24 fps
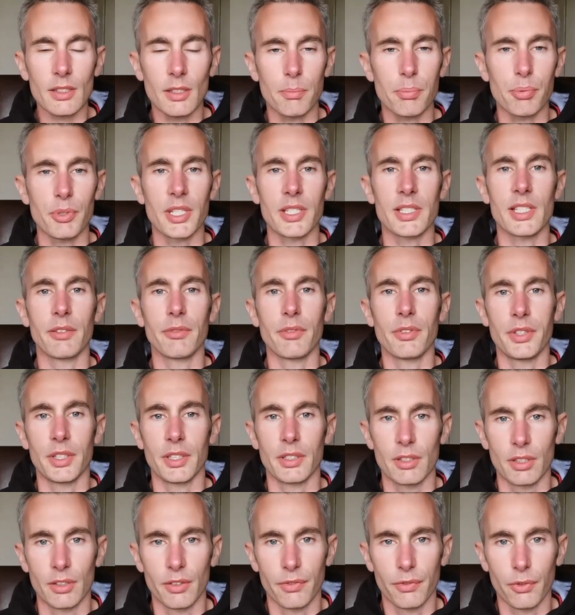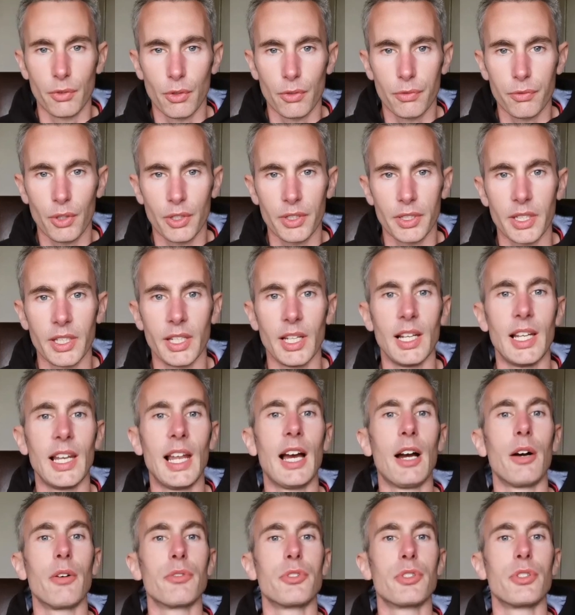that brings everything to the forefront and
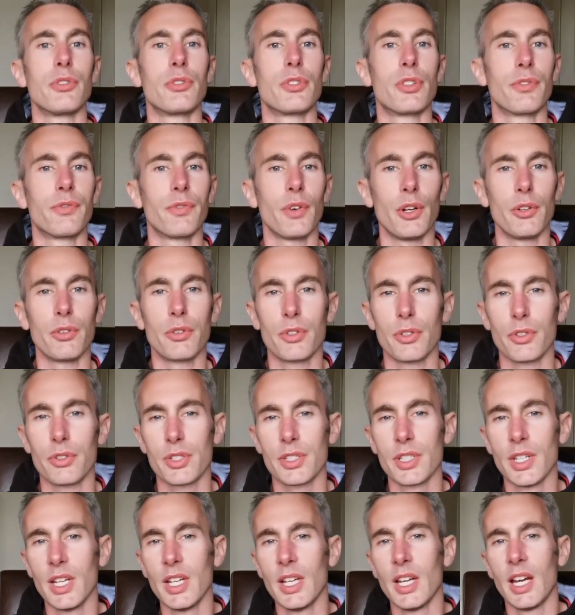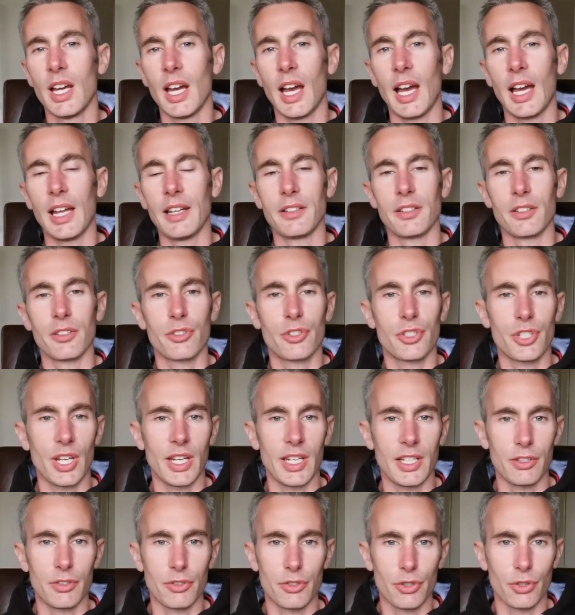allows you to focus and
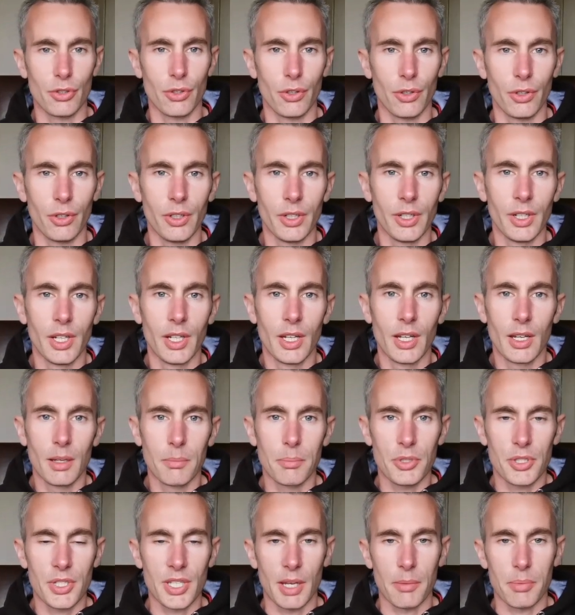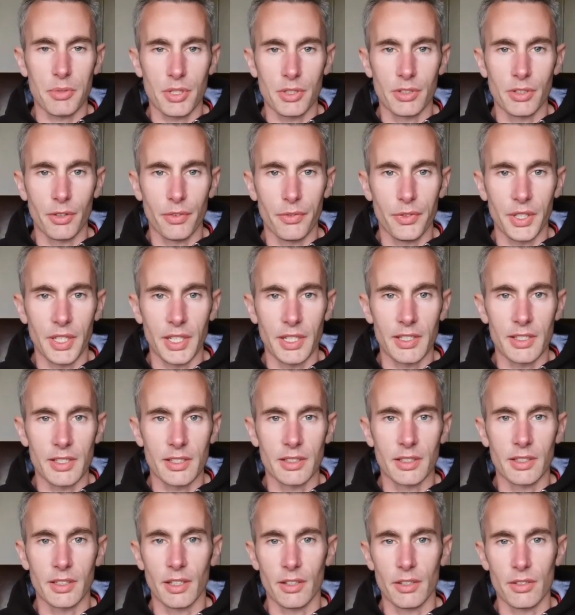change your perception of things,
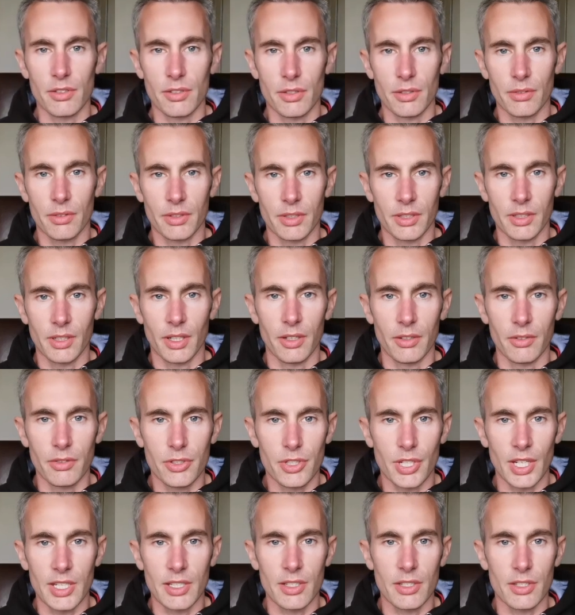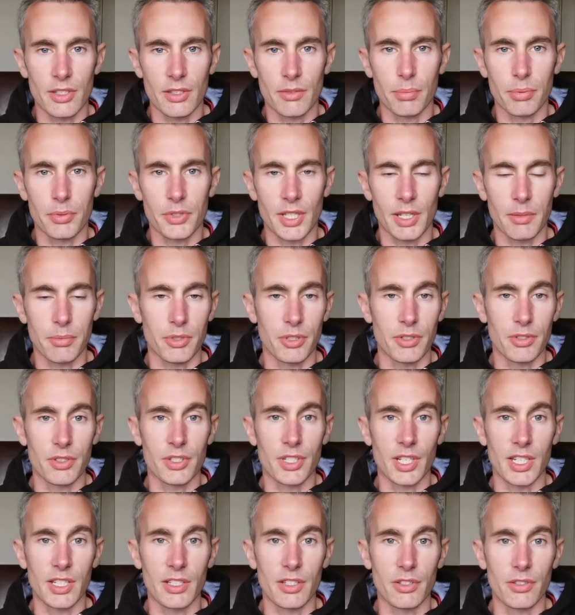and those changes in perception
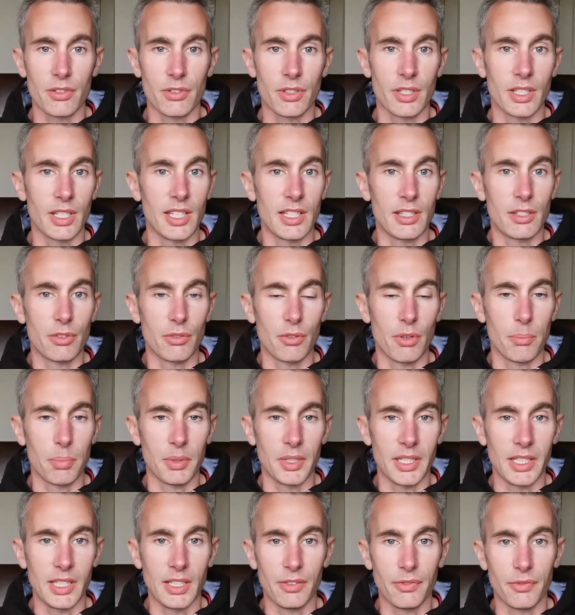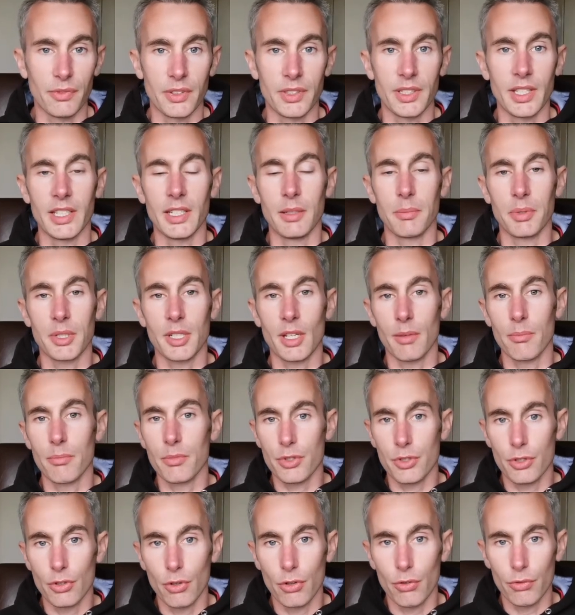changes into a belief, and then it
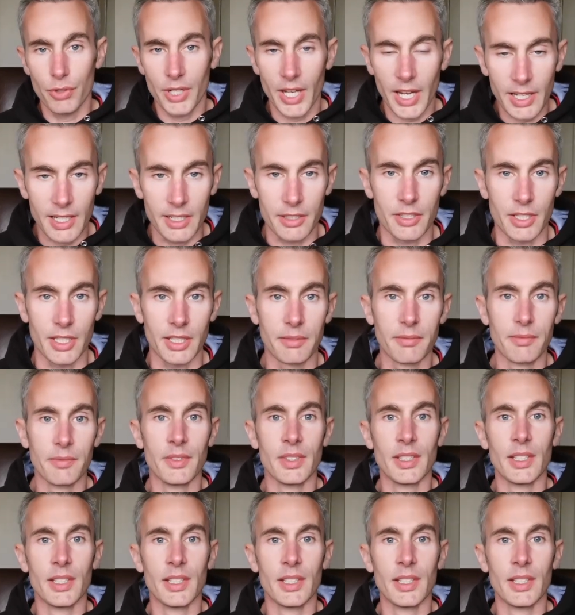becomes your reality.